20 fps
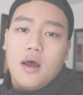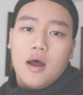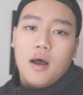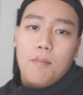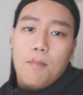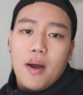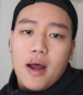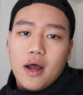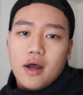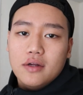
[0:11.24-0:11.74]

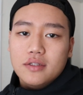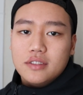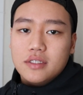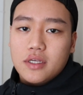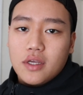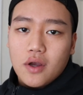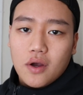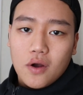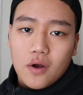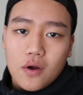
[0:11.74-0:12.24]
About to
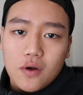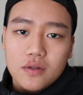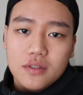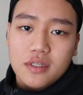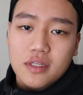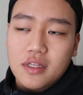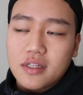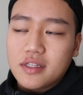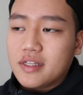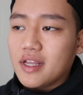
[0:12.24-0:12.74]
go
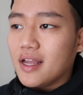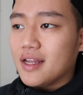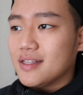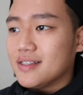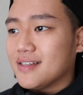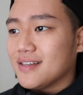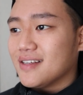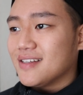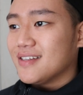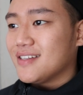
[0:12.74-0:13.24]
to the
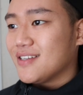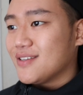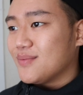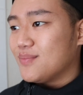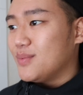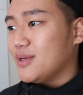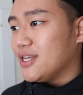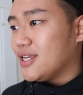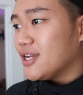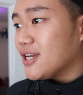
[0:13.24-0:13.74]
dentist
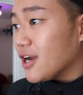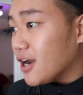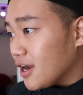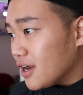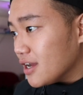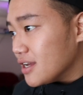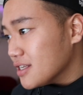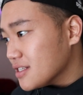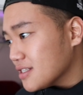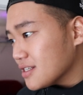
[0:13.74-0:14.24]

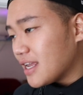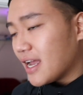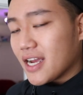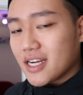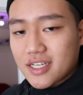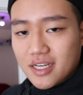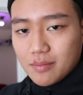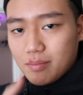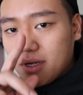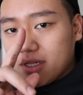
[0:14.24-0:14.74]
because
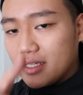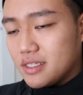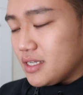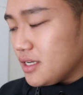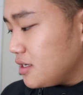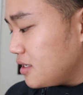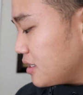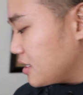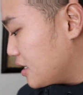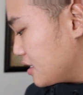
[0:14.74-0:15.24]
actually, I'm about to
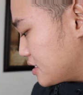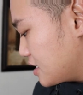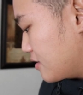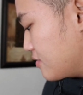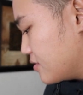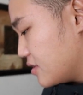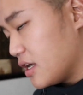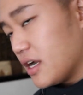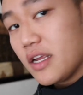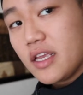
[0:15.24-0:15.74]
tell you guys
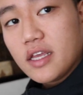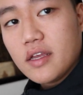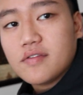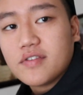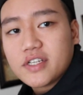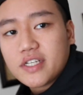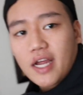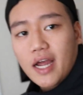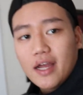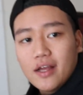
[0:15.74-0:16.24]
after I give
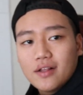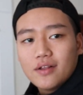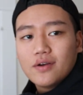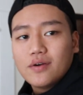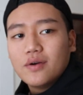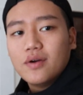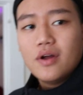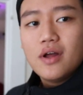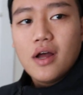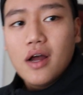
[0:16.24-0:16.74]

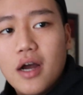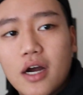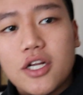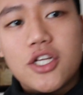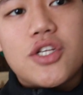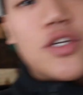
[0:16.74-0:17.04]
Shiloh a